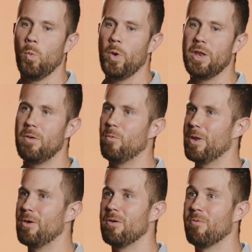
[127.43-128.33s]
we,
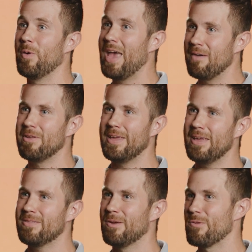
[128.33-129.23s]
we knew if we have a
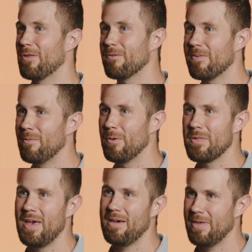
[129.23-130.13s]
need, there's other families
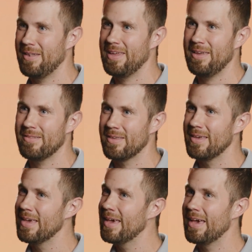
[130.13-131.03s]
that have that need.
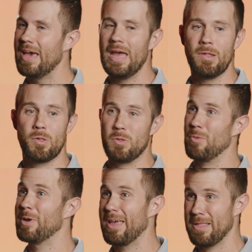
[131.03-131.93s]
And so
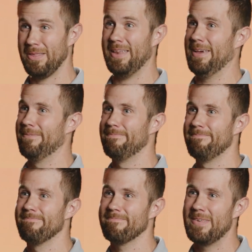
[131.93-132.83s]
someone has to lead it.
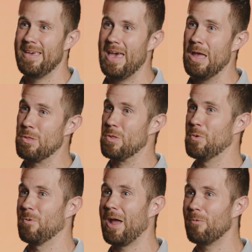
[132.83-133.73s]
And so
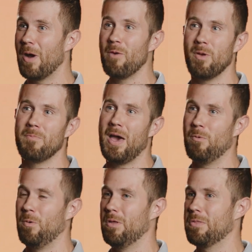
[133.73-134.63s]
right away we
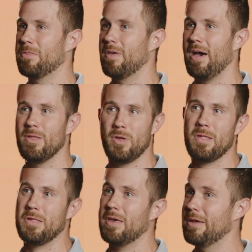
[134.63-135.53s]
met with uh,
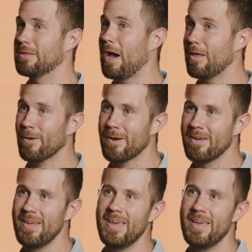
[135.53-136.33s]
Jessica and Tyler.